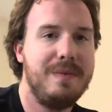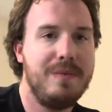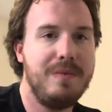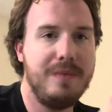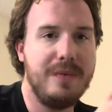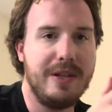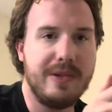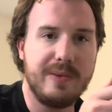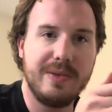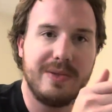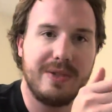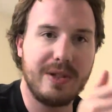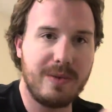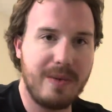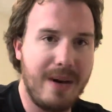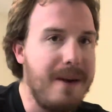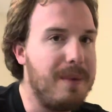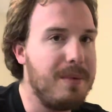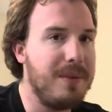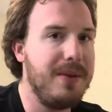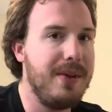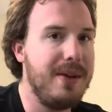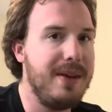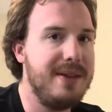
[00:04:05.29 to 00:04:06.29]
this was a great
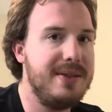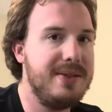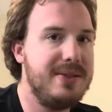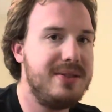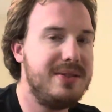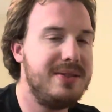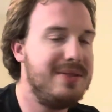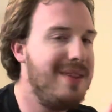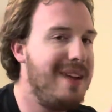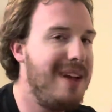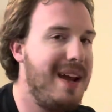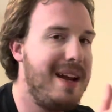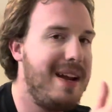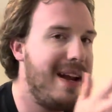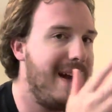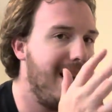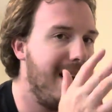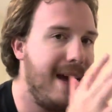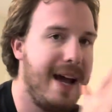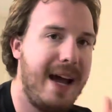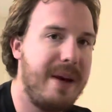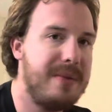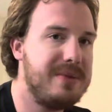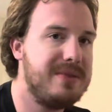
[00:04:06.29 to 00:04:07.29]
release, and I
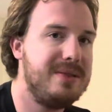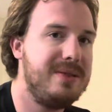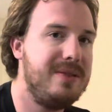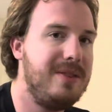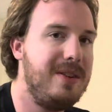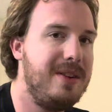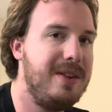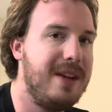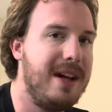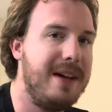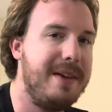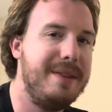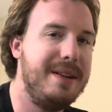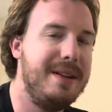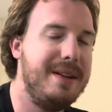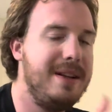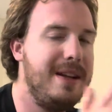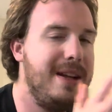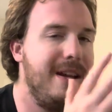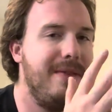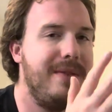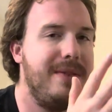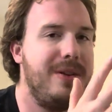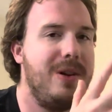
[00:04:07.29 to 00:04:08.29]
absolutely love it,
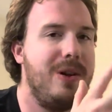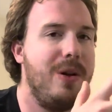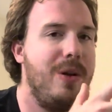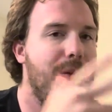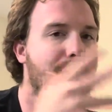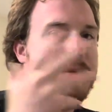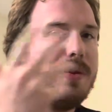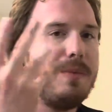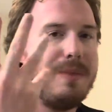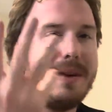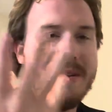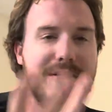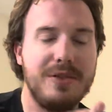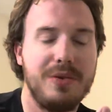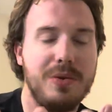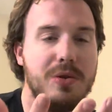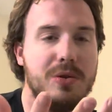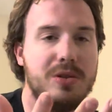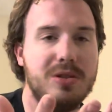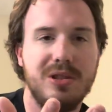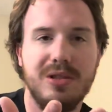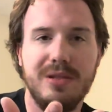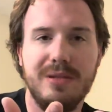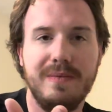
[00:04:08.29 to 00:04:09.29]
even though the
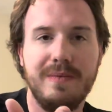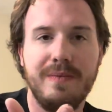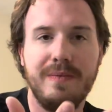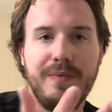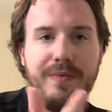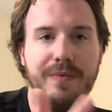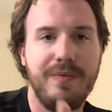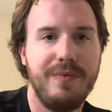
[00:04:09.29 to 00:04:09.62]
resolution,